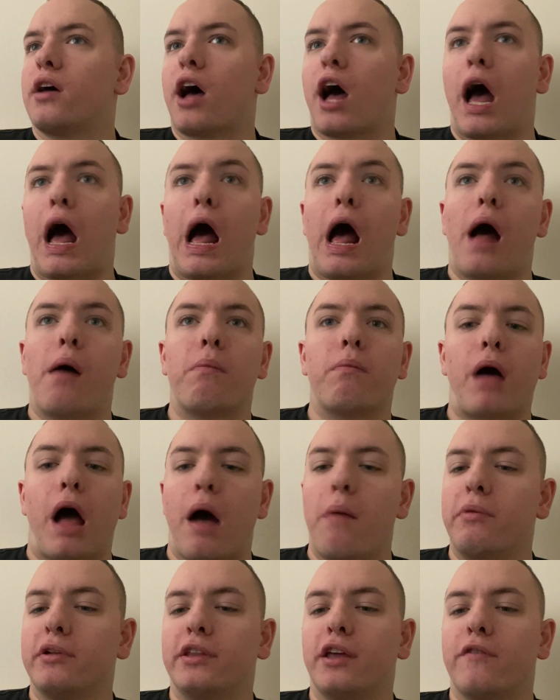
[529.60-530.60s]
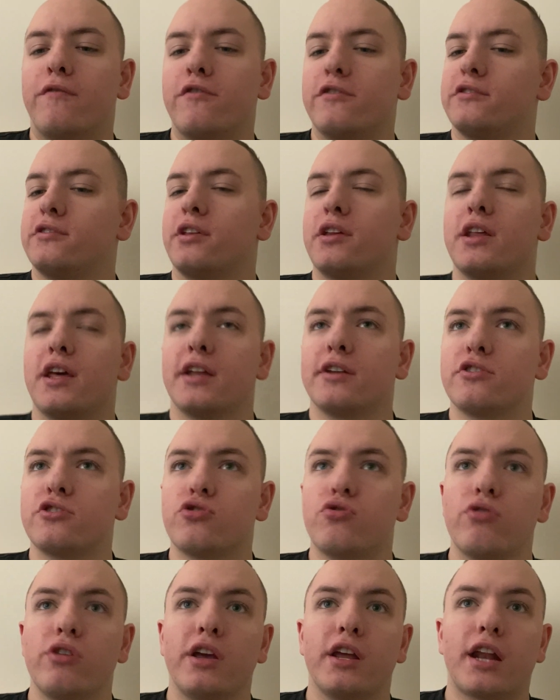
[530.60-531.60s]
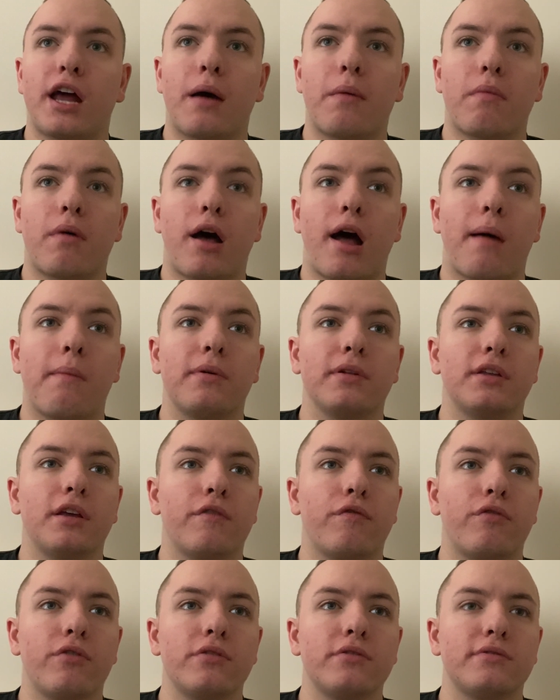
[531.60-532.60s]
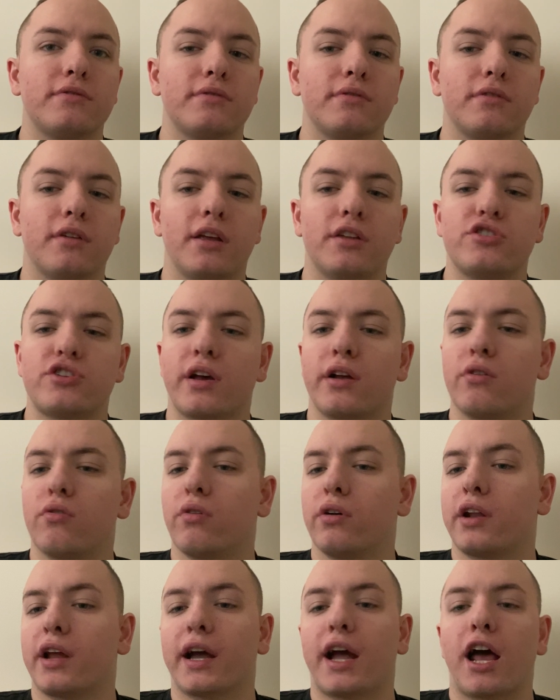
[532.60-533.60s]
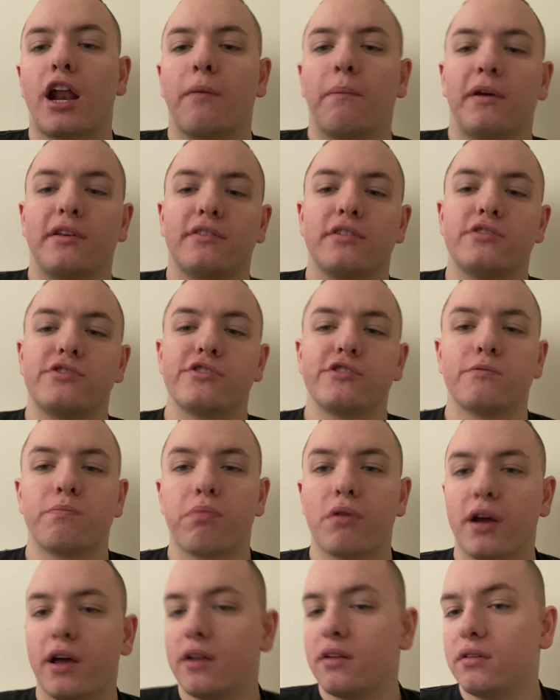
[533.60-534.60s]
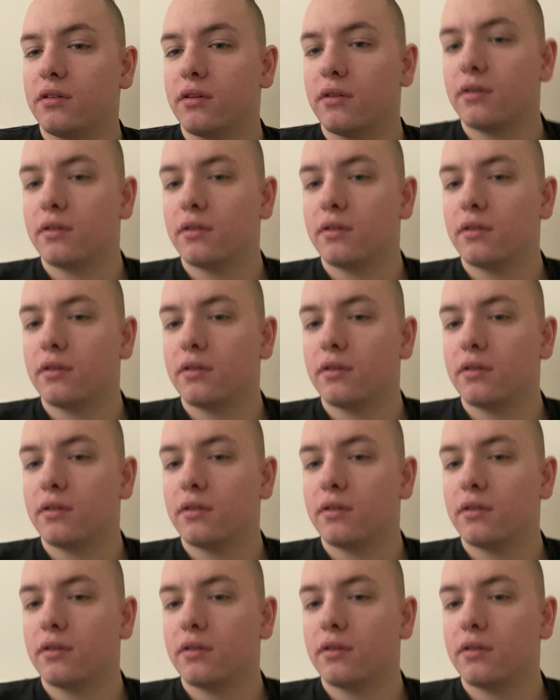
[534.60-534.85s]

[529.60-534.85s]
I'm a difference to the industry, and I'm a difference in general, and I got a message to spread,